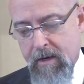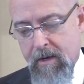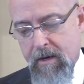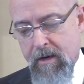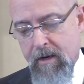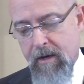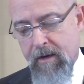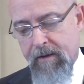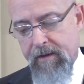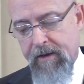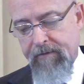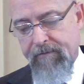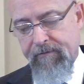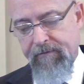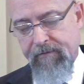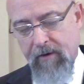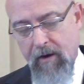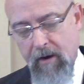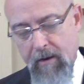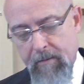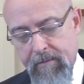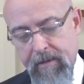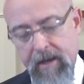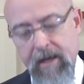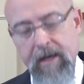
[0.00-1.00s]
Uh, they've
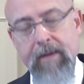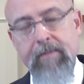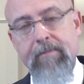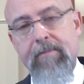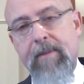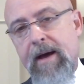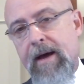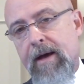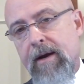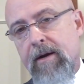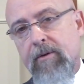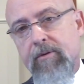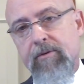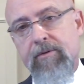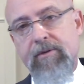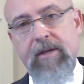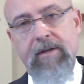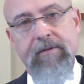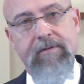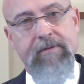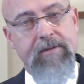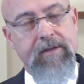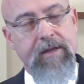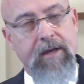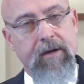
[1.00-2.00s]
fought many battles.
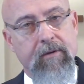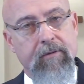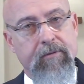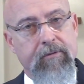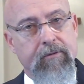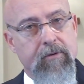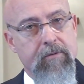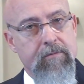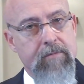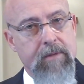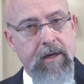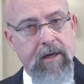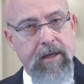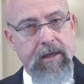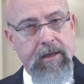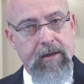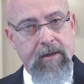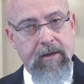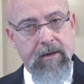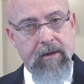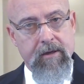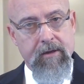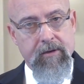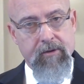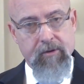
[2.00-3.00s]
They've sailed through many
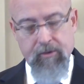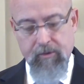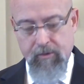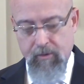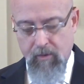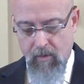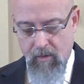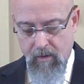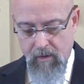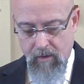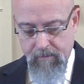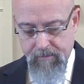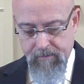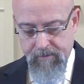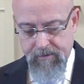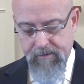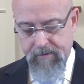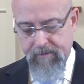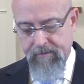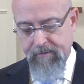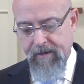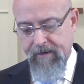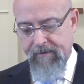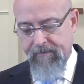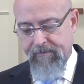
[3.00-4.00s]
storms.
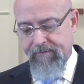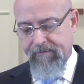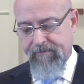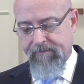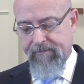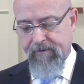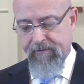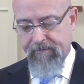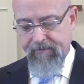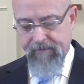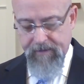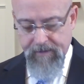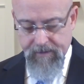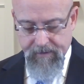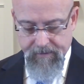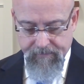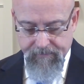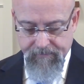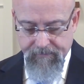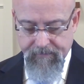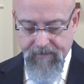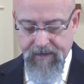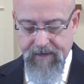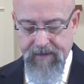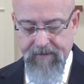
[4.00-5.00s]
They've defended the
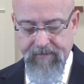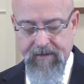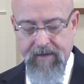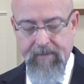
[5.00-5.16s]
faith.